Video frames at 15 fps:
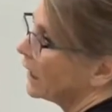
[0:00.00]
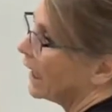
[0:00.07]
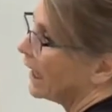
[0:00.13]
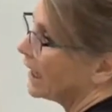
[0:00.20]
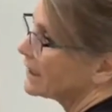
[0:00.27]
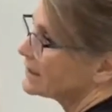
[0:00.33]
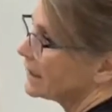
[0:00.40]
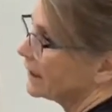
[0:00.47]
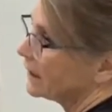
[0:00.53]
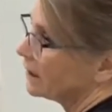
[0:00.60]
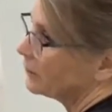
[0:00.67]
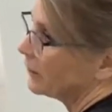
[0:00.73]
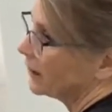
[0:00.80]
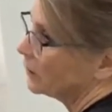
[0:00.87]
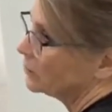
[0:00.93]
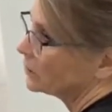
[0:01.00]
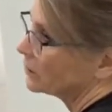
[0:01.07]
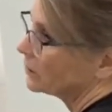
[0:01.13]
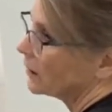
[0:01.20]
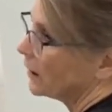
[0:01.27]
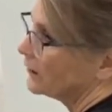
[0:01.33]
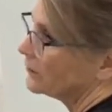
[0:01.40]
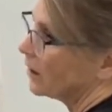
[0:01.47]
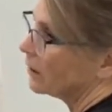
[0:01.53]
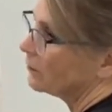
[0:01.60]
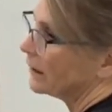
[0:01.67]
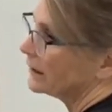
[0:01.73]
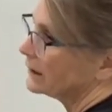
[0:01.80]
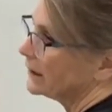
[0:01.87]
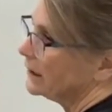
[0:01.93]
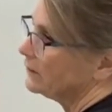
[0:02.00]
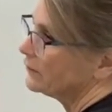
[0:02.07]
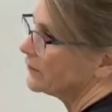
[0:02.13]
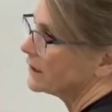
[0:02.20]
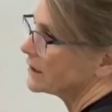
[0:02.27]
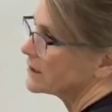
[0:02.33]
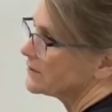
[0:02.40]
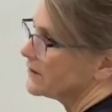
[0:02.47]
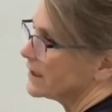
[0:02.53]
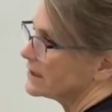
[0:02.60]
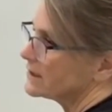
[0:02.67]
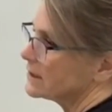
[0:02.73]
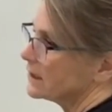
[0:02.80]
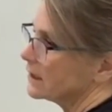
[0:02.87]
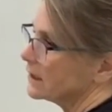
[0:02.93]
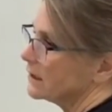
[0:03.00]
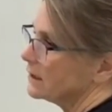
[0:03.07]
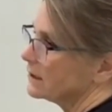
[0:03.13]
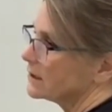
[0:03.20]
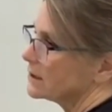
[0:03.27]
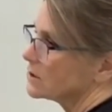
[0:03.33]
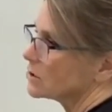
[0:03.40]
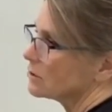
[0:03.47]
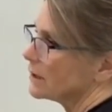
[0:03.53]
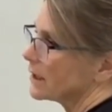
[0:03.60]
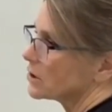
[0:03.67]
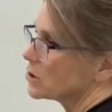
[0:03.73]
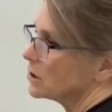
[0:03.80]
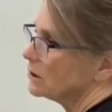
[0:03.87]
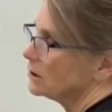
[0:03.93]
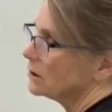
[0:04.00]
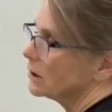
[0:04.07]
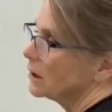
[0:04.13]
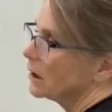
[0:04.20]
as I come out, I've got my leaf is facing in this direction.